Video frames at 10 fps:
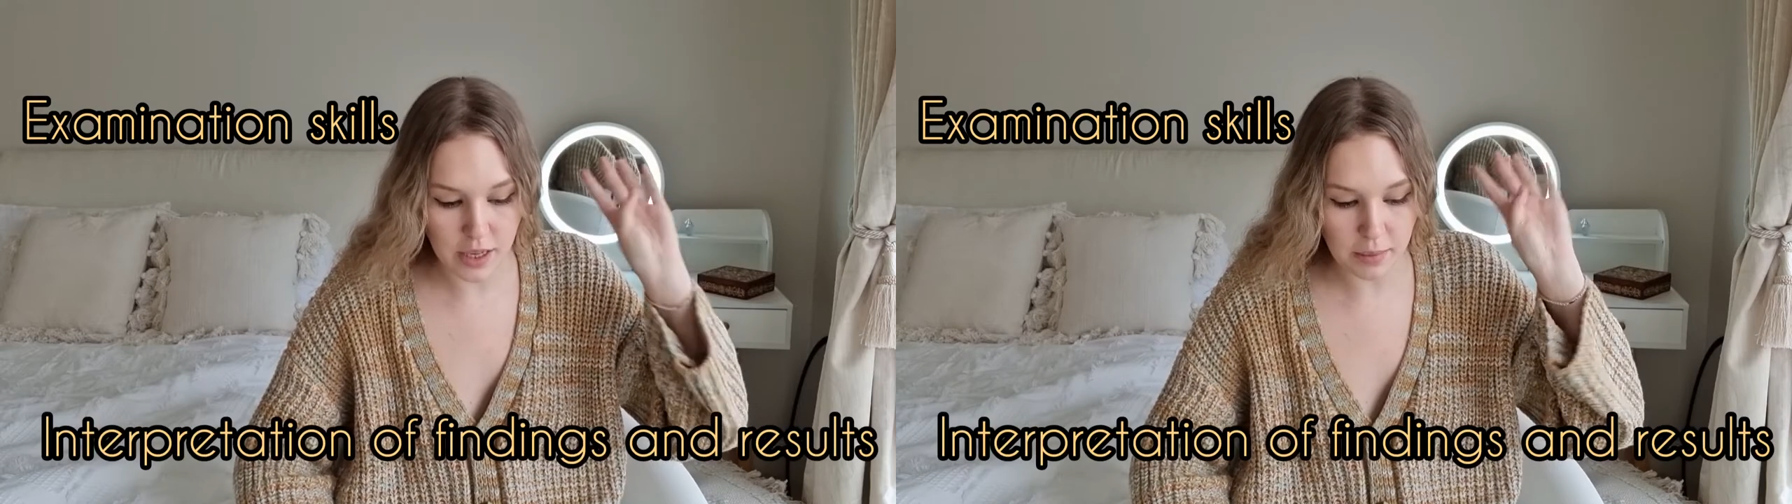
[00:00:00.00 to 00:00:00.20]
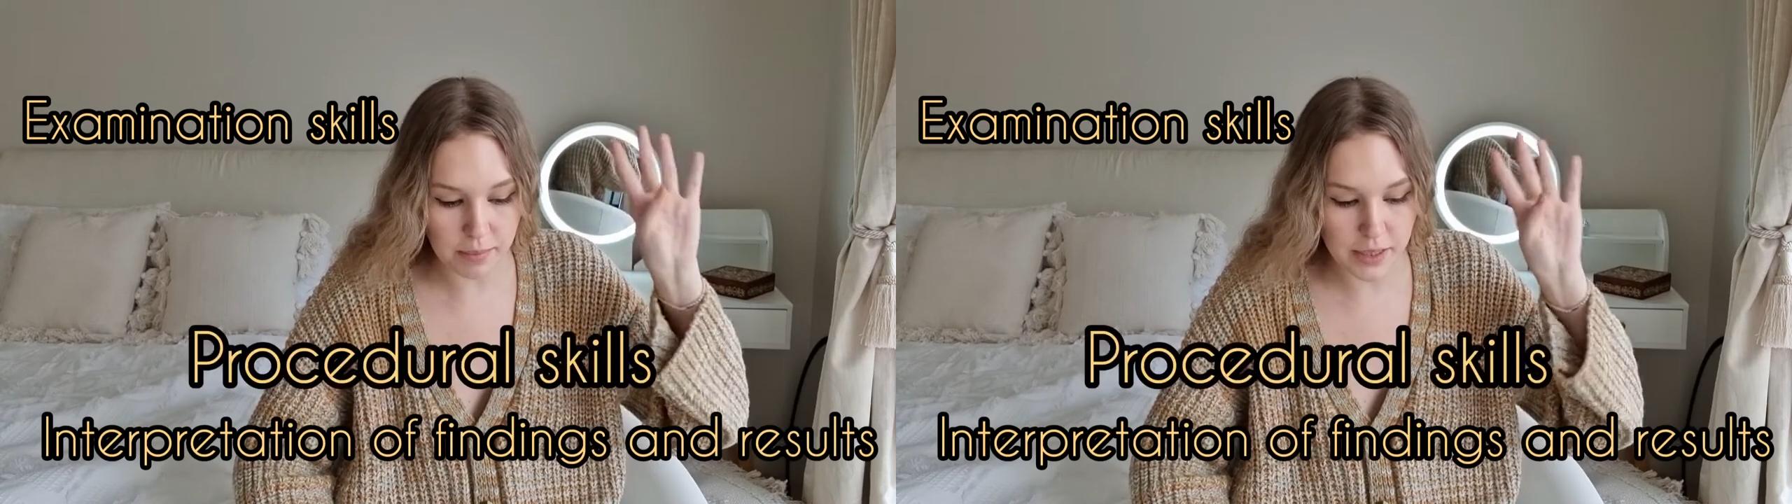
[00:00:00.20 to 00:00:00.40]

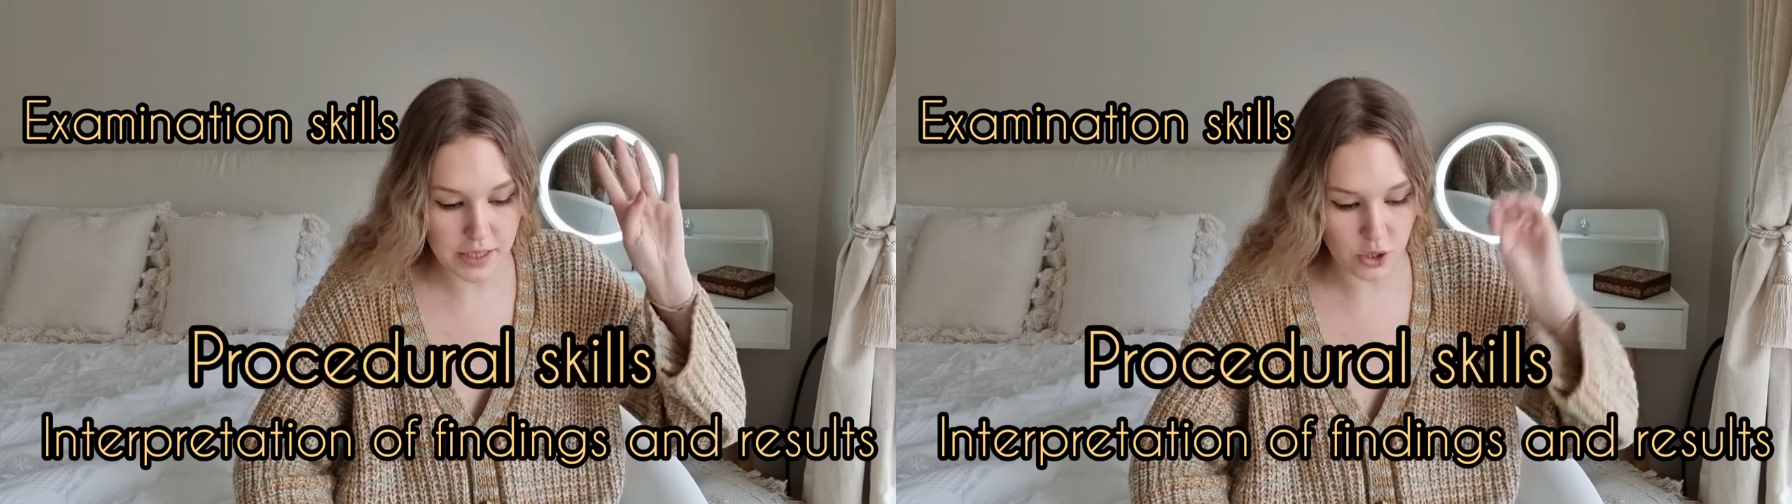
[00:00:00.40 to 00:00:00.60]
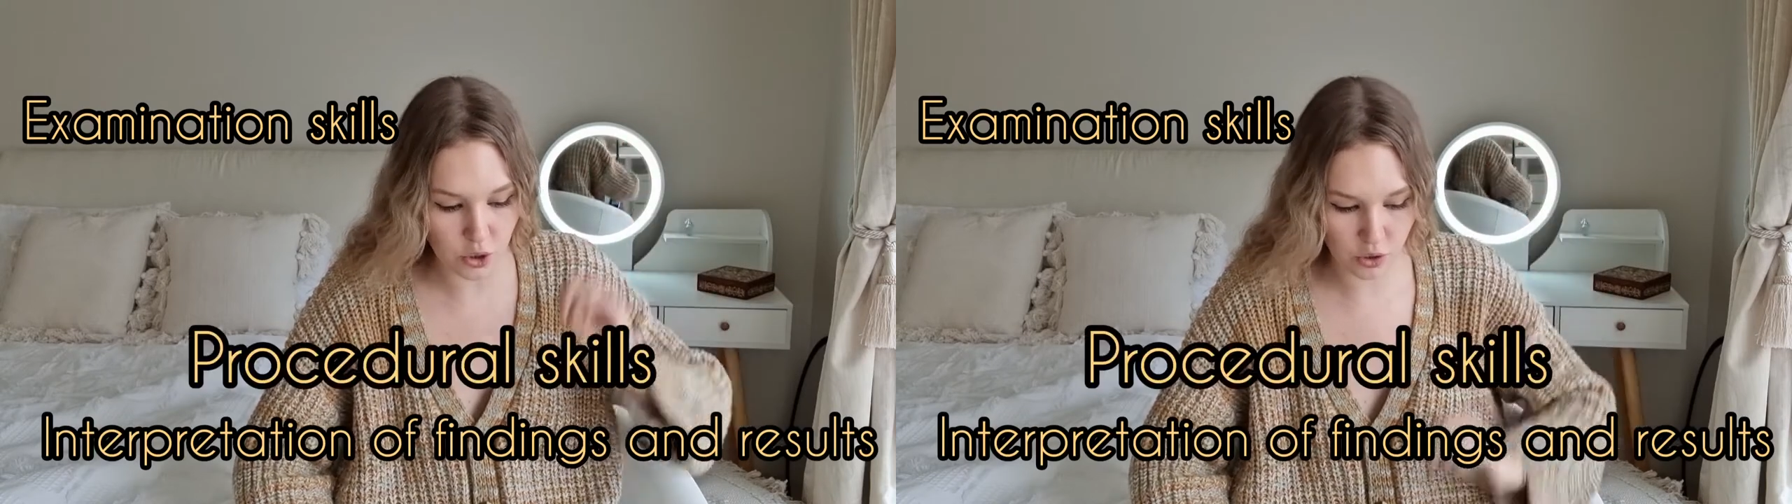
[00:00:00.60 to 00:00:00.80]
and
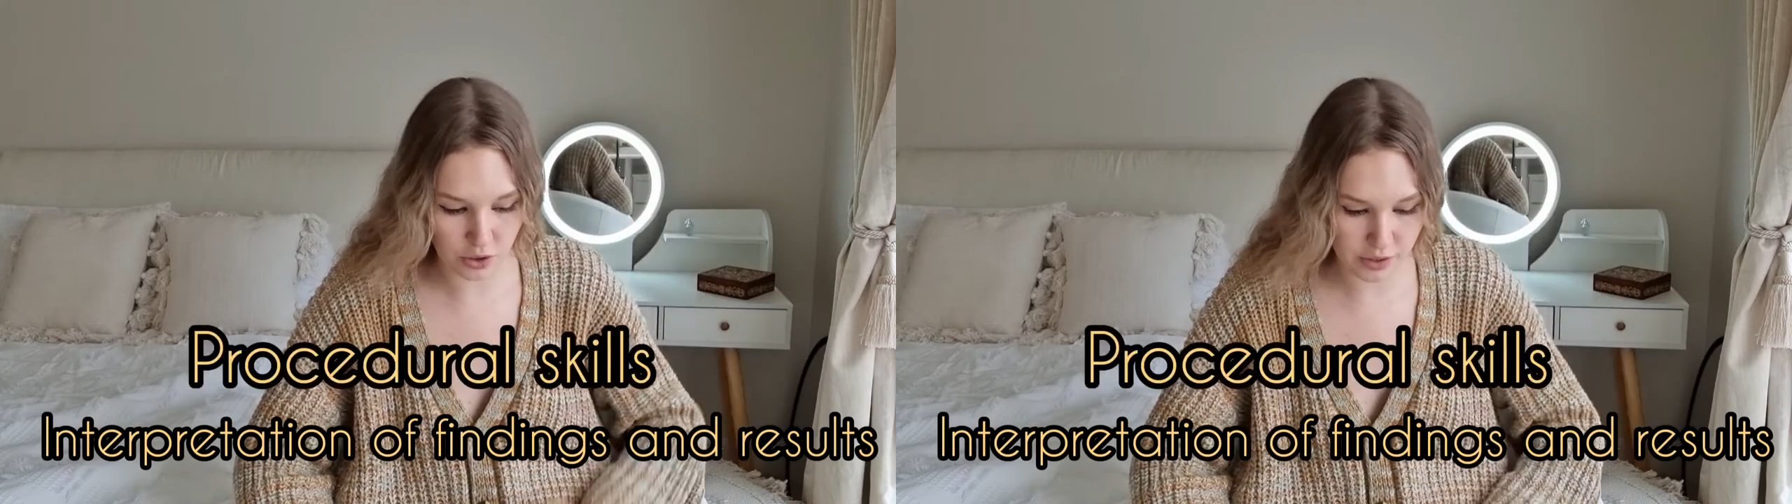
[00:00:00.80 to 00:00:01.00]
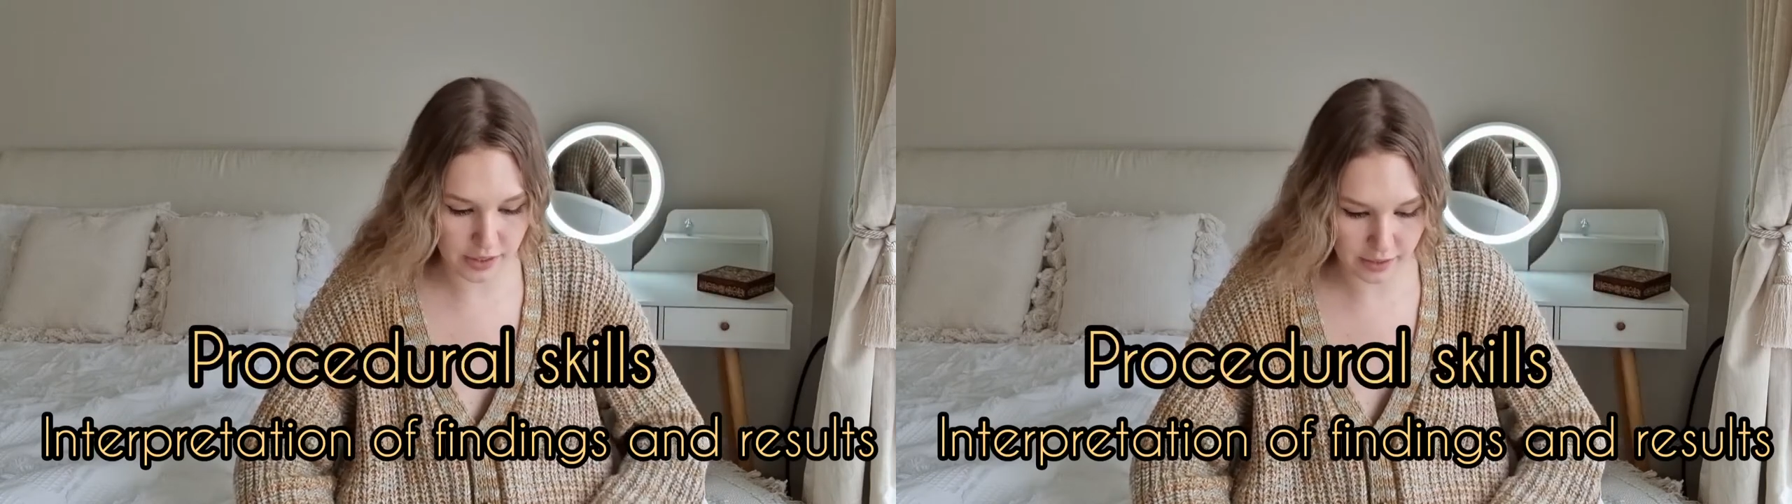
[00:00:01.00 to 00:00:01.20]
procedural
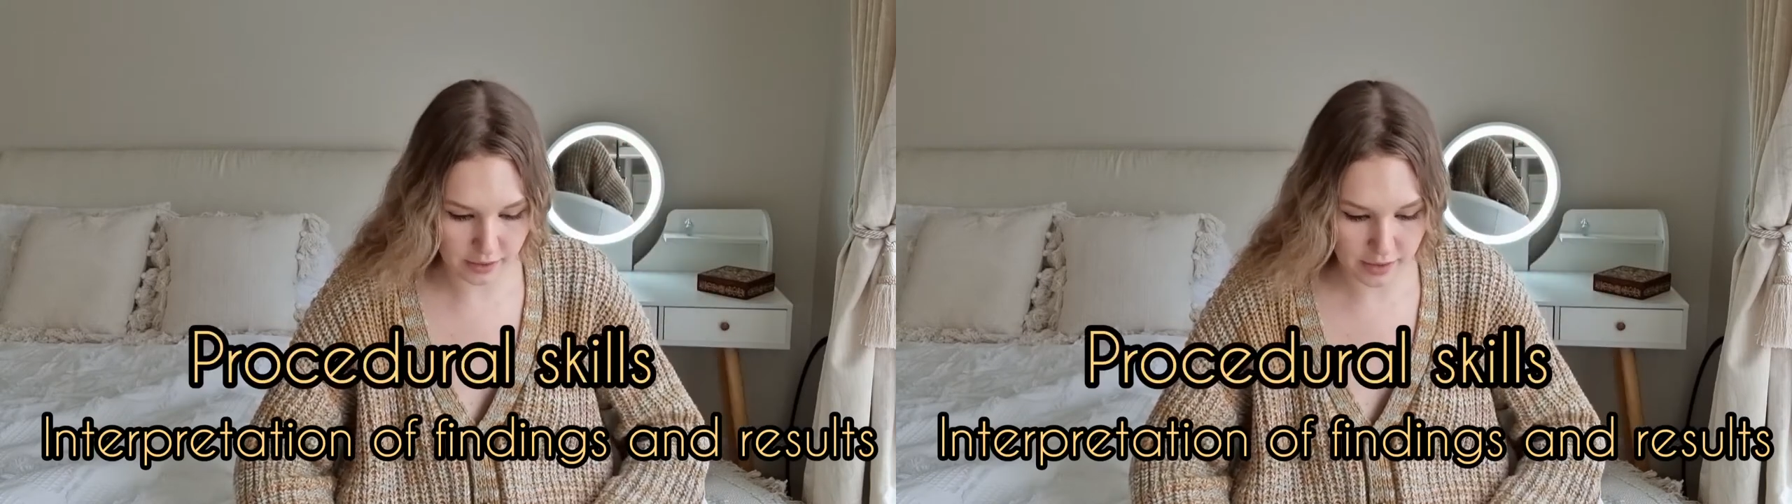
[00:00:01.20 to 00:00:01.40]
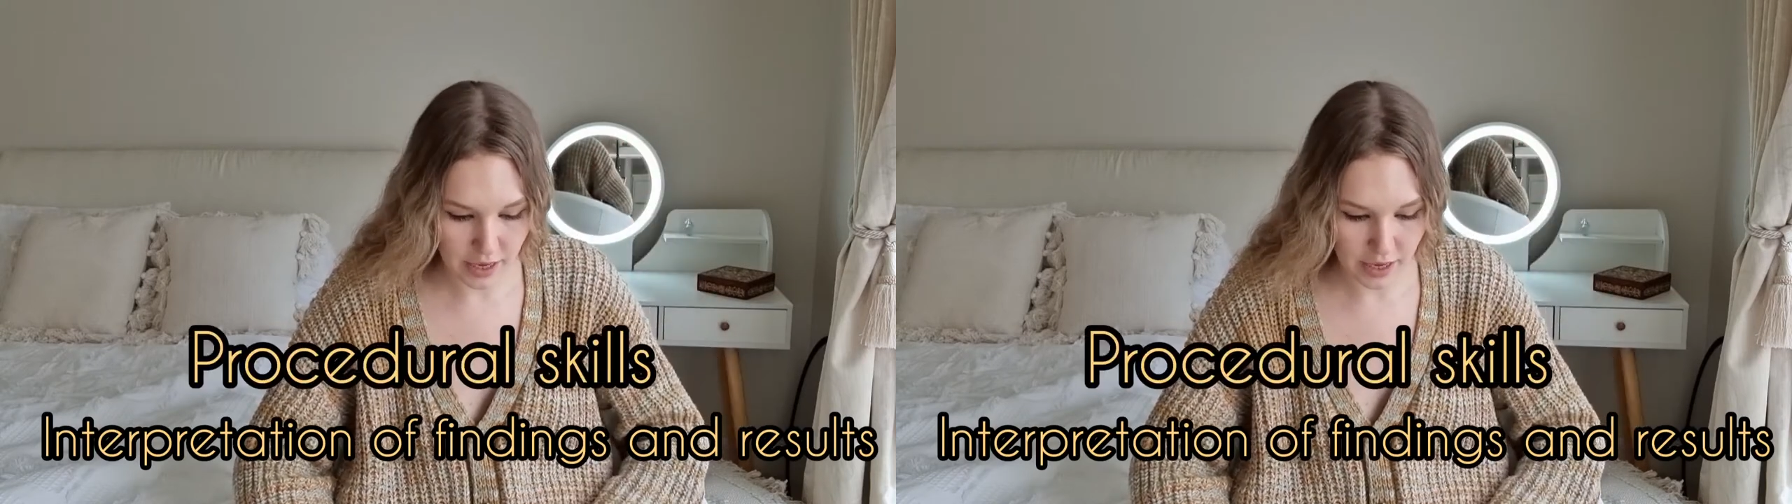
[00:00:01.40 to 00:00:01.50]
skills.